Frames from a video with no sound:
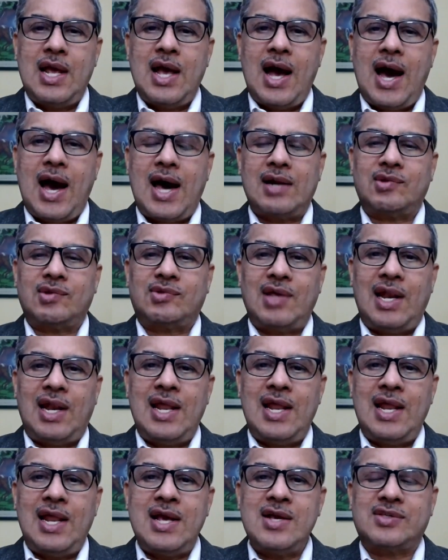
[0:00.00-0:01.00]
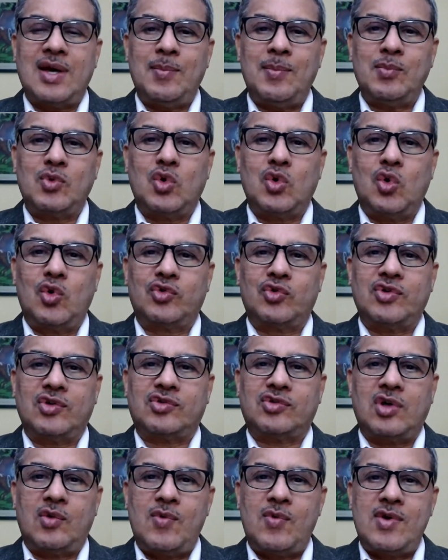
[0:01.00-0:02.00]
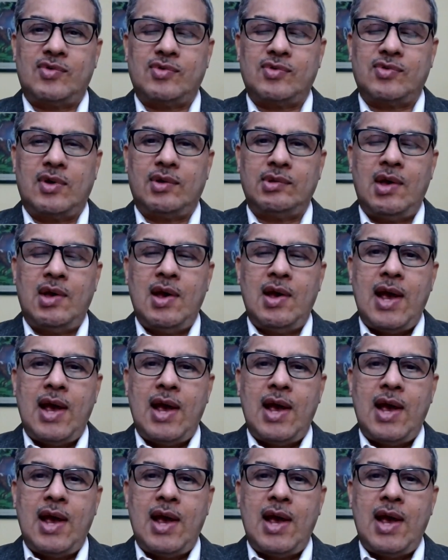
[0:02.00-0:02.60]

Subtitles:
are selling some goods or services